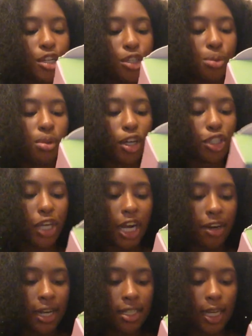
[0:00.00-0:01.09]
to larger
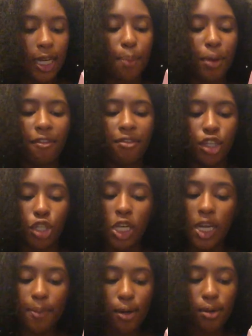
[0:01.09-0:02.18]
areas like above the
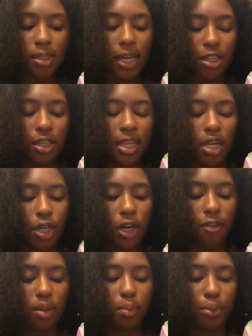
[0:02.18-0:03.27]
cheekbones and to center
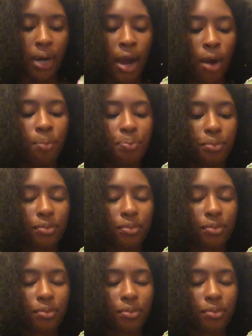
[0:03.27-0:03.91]
of the brow.